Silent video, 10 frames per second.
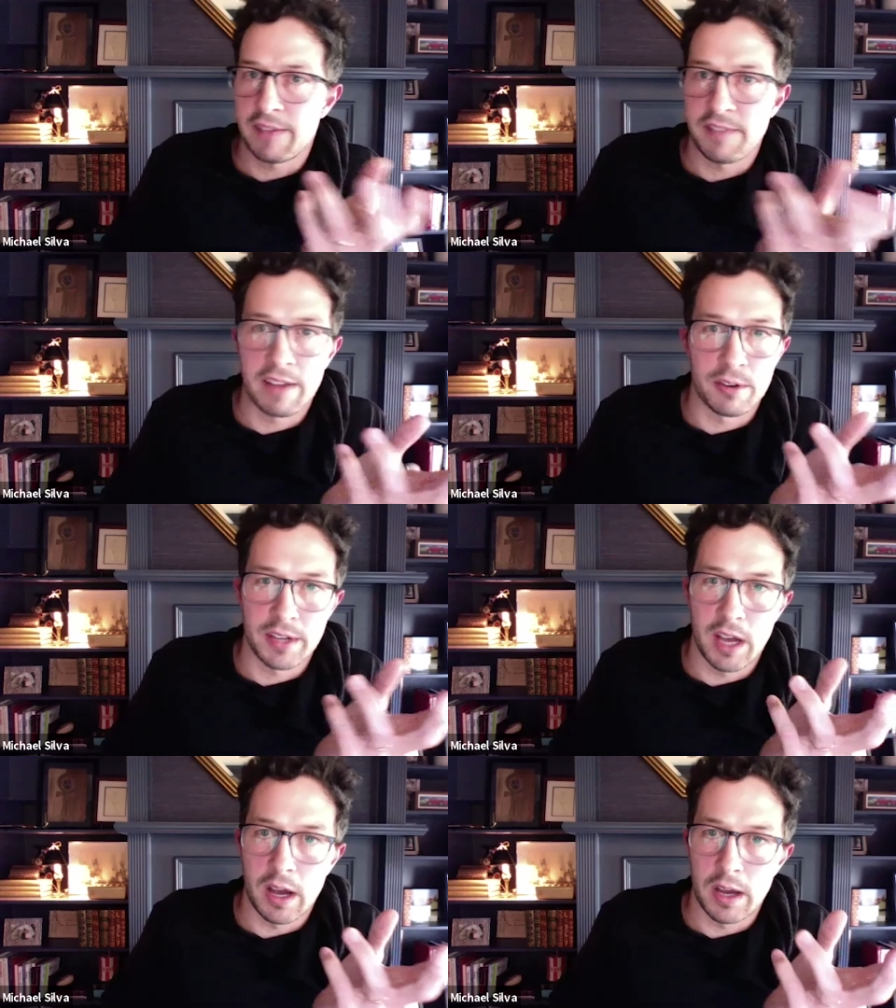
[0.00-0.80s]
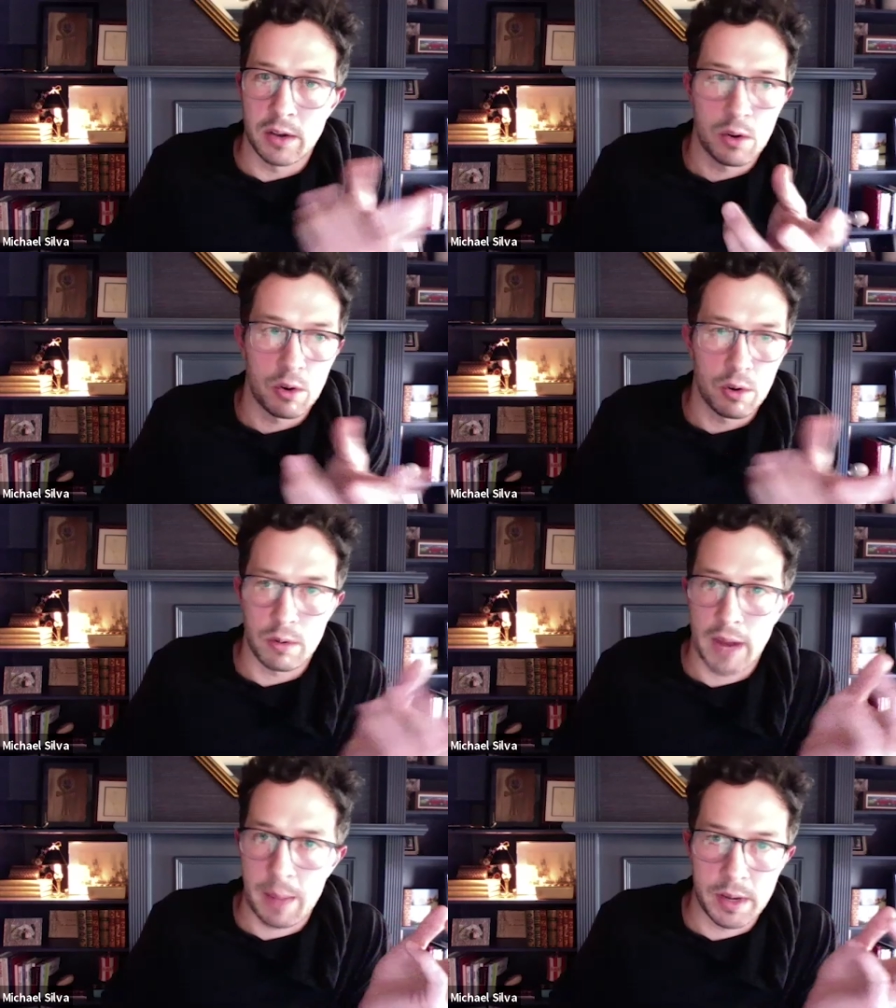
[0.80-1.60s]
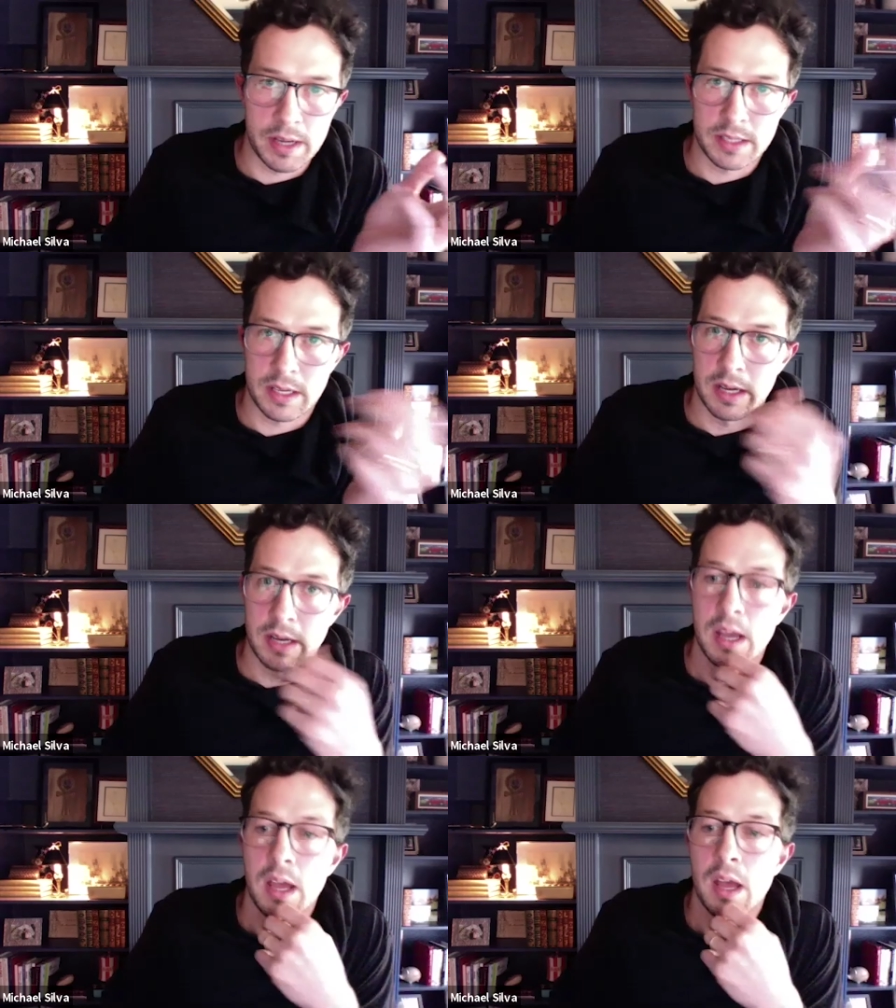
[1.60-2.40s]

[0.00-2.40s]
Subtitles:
never done or Happen has done.